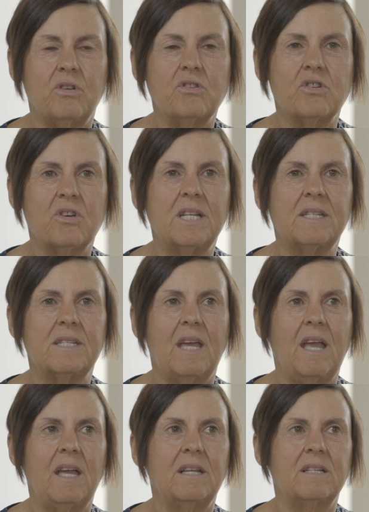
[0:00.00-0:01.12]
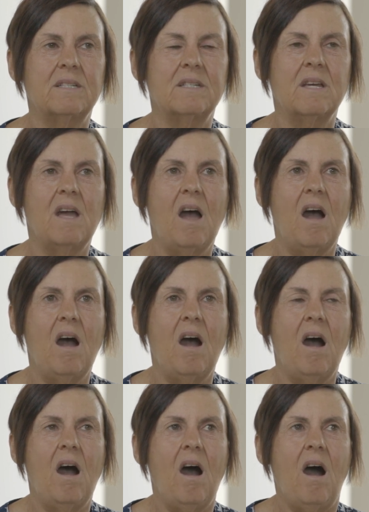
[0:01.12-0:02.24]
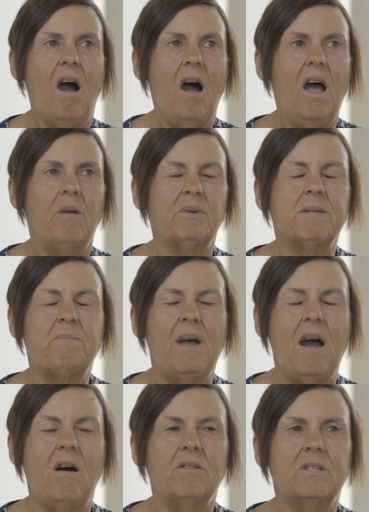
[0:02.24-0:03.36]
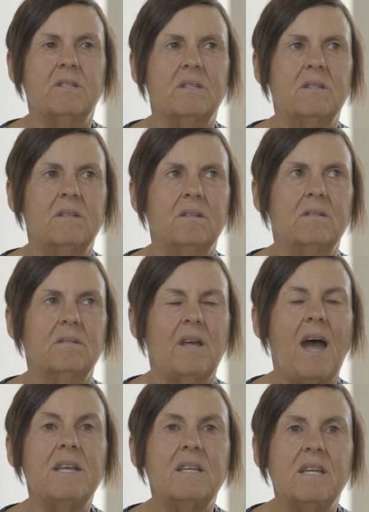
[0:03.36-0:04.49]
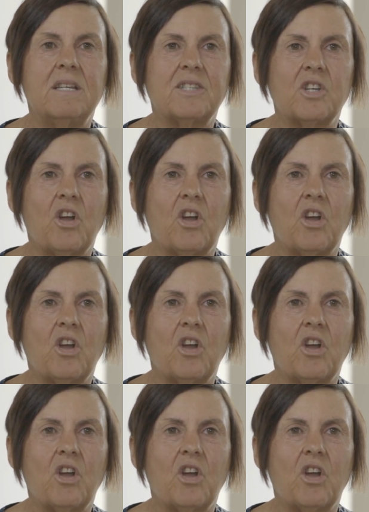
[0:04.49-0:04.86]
nutrients, and it was about 8 years